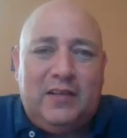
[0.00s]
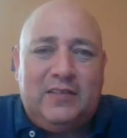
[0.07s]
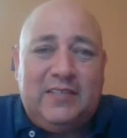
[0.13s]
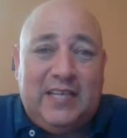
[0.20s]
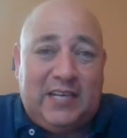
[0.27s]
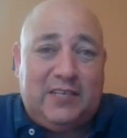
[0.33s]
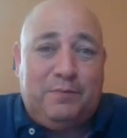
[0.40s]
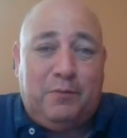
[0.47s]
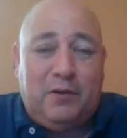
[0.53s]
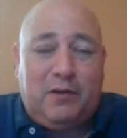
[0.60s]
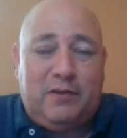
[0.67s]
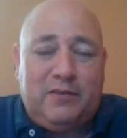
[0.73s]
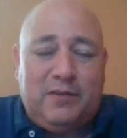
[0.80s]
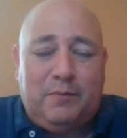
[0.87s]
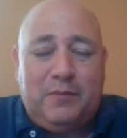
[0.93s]

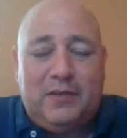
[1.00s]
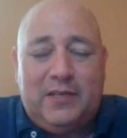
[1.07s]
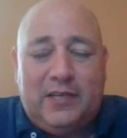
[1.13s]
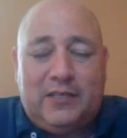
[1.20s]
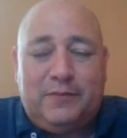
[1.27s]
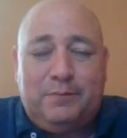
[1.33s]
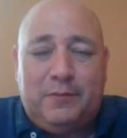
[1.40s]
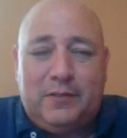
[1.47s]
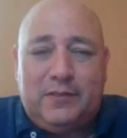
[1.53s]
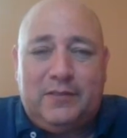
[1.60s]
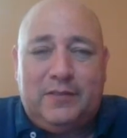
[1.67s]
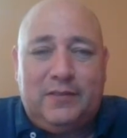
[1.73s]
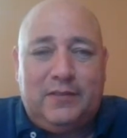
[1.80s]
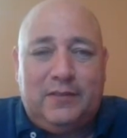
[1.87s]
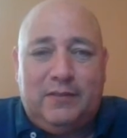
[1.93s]
textbooks, some of the
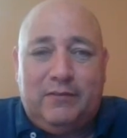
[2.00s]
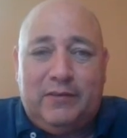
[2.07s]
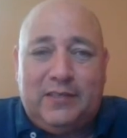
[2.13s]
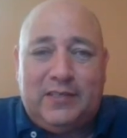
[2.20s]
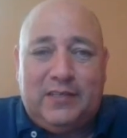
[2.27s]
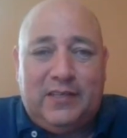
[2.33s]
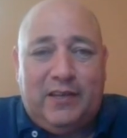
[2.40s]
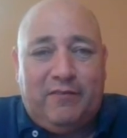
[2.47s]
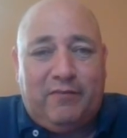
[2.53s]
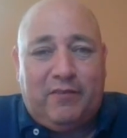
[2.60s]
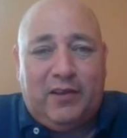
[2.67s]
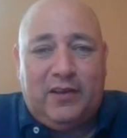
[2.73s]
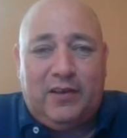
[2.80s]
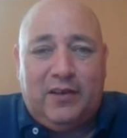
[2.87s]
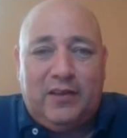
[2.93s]
textbooks that recently have
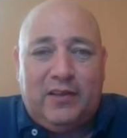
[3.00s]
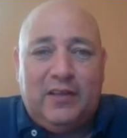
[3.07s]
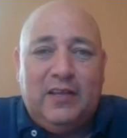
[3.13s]
gone